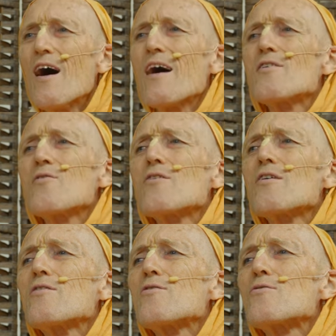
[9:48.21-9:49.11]
I don't
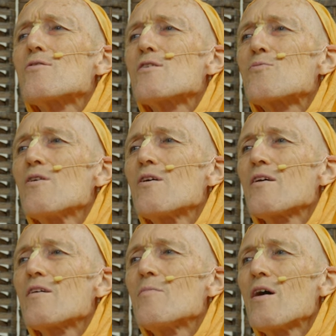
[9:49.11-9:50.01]
think you use this word
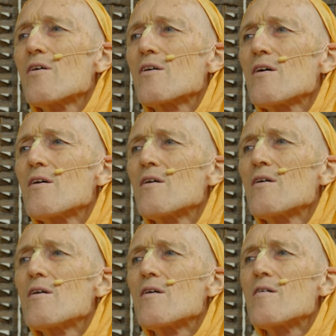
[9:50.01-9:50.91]
in America.
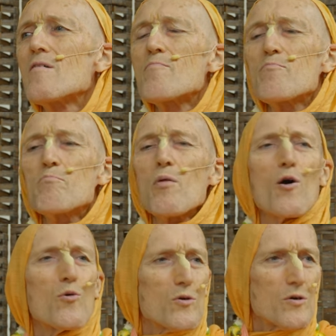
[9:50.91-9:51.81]

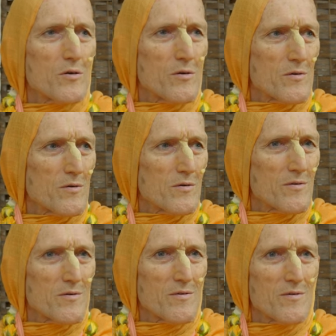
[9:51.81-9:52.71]
Bloke.
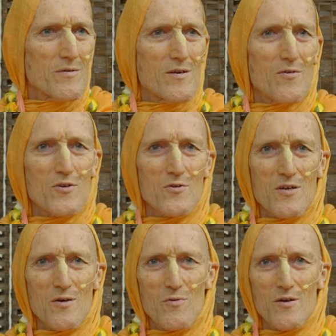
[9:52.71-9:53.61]
You don't use
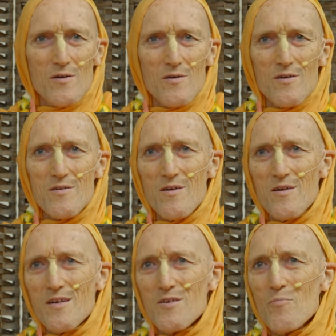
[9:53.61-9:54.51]
that word. It's a,
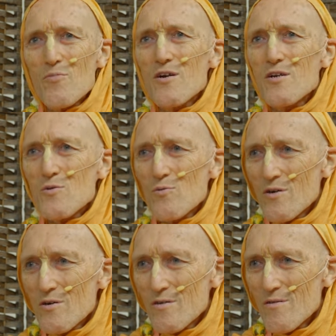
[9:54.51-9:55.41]
it's a British
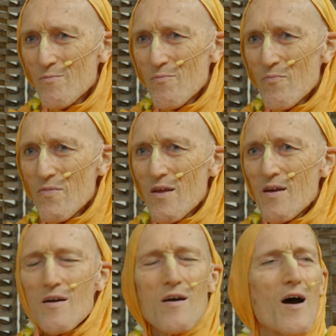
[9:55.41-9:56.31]
word.
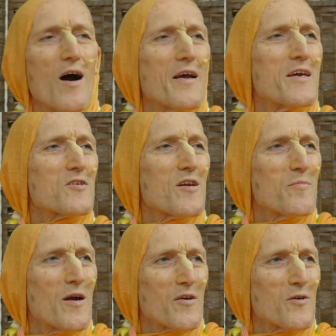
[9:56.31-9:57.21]
Ah, here's an
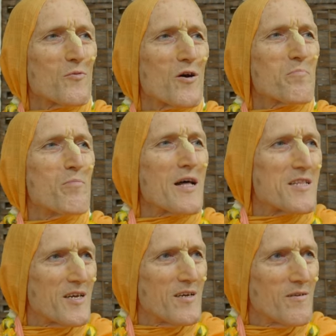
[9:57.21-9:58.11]
American word.
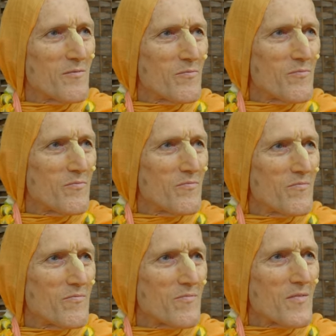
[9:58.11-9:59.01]
Buddy.
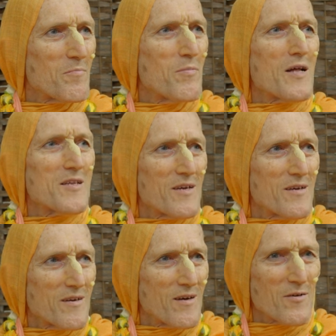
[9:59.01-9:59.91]

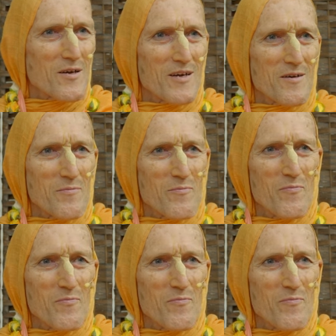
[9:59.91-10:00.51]
Buddy, okay?